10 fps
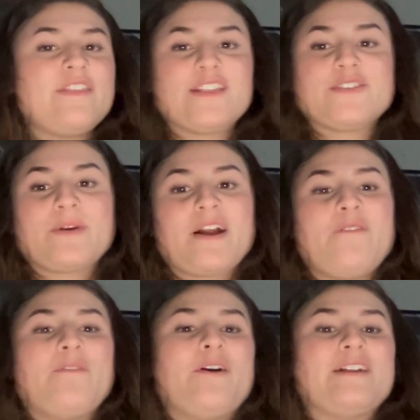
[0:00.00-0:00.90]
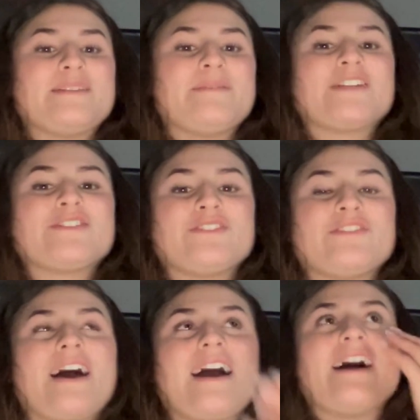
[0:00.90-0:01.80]
that's where I want to make sure
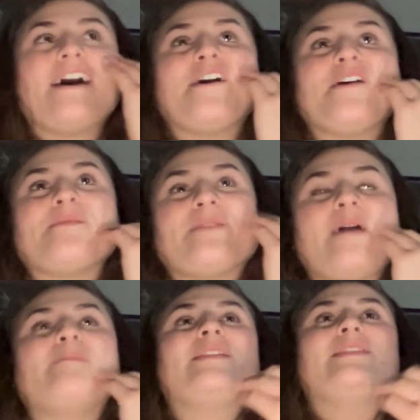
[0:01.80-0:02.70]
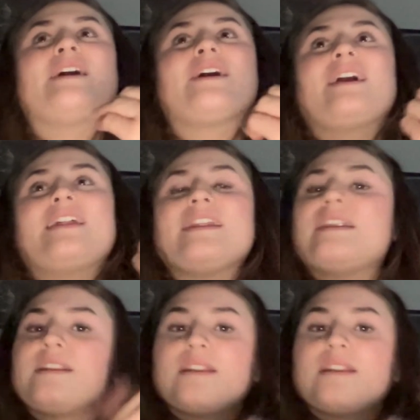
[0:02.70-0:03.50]
that I'm in there and